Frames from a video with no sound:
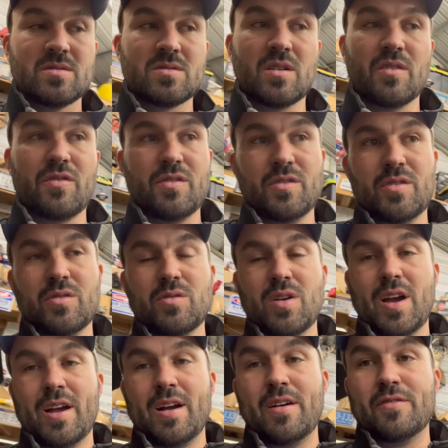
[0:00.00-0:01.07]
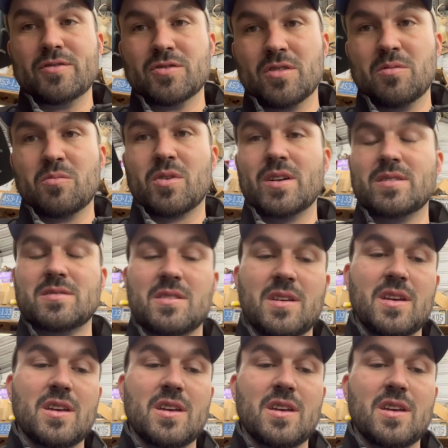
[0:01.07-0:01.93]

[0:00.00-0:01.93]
So if you do have drum brakes,